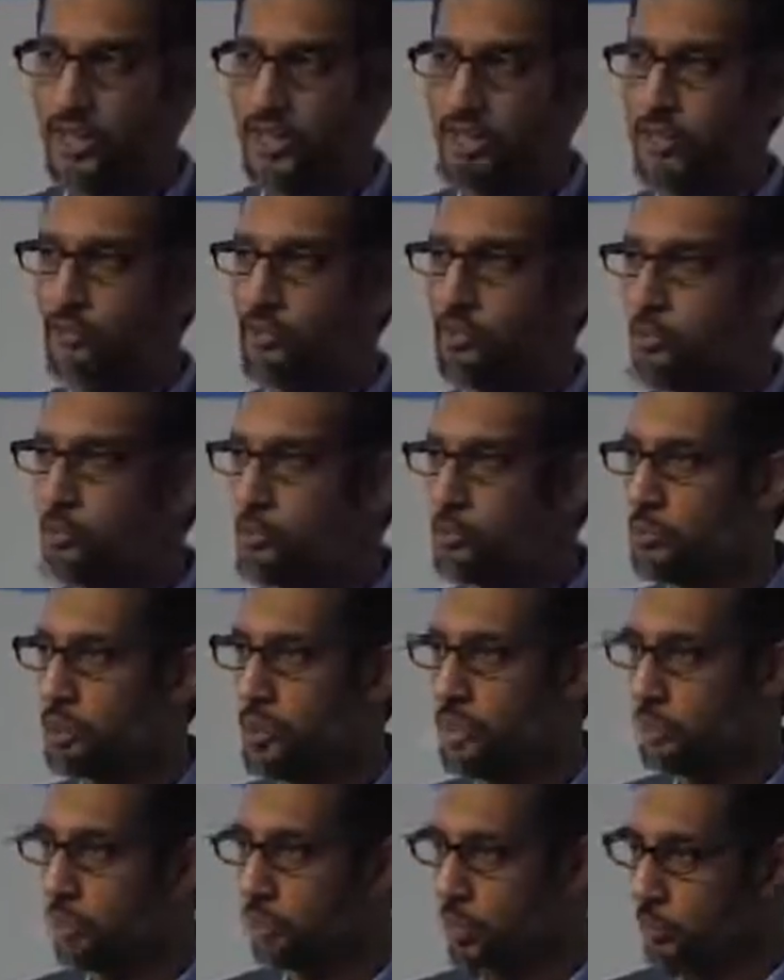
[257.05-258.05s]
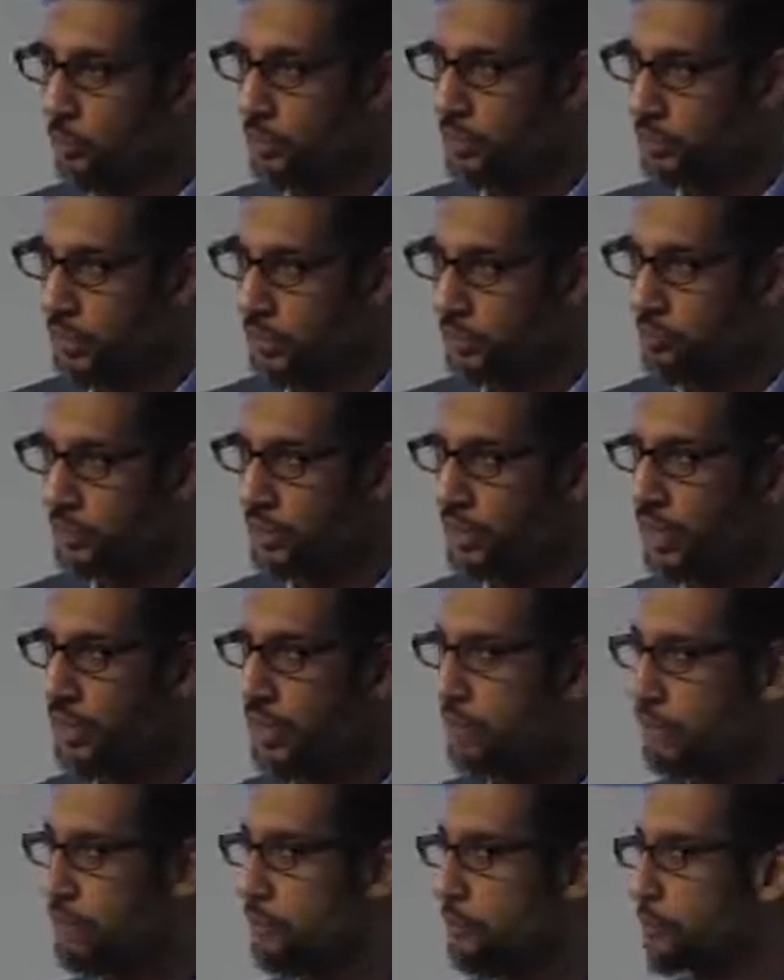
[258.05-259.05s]
We want to be a global company,
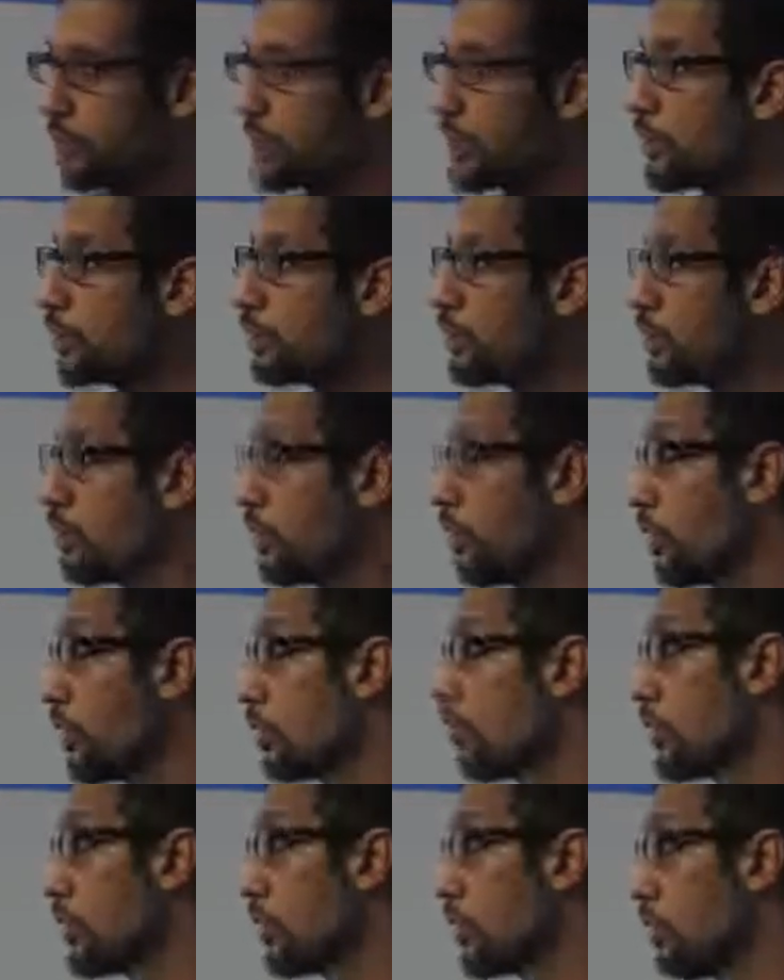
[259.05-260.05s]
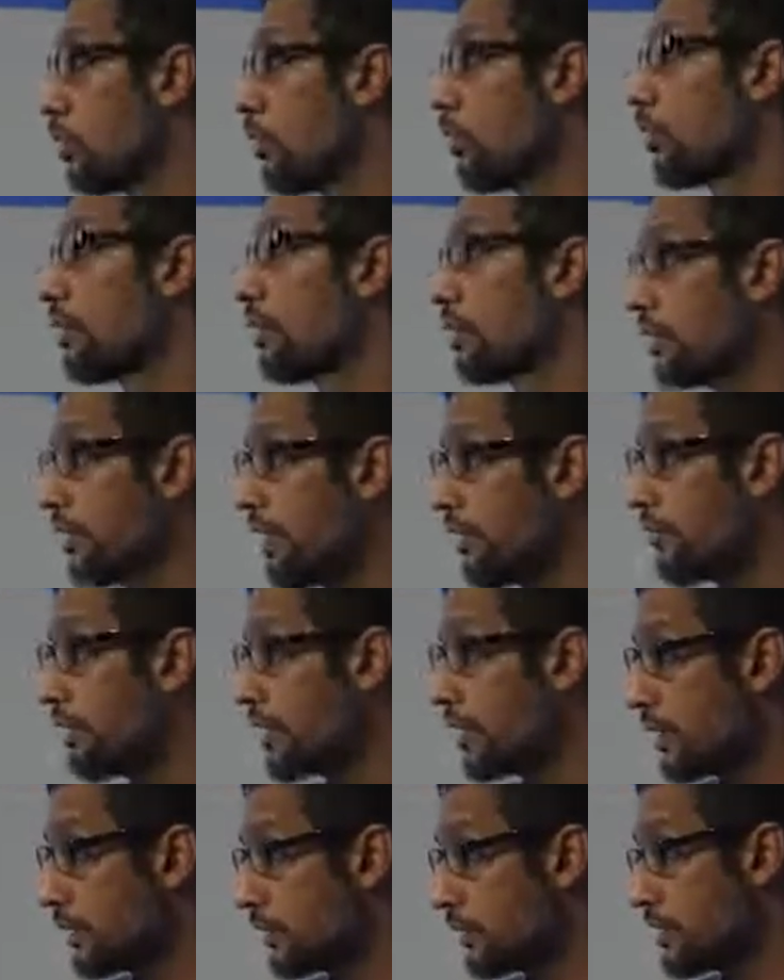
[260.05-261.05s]
but we want to be local in every
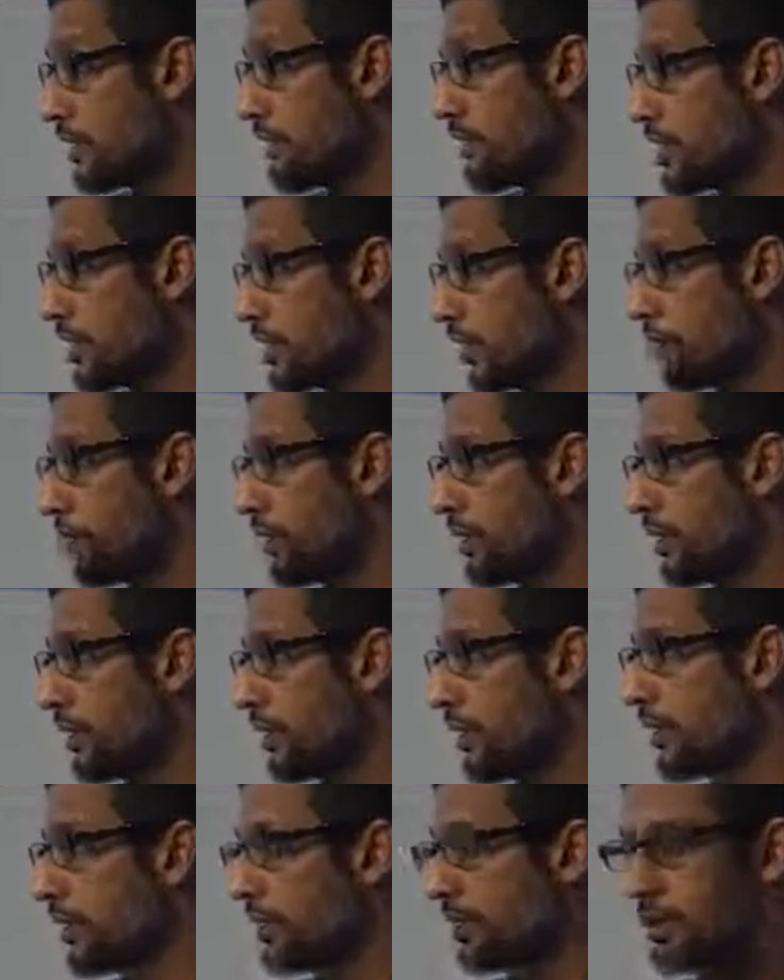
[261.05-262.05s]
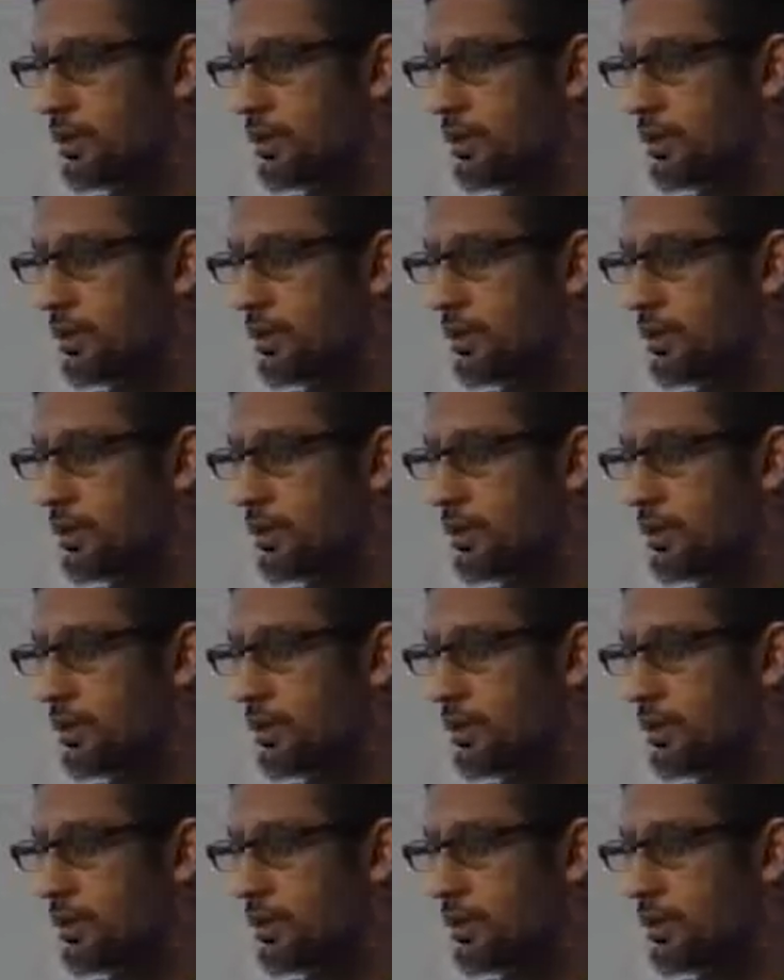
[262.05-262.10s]
country we operate in.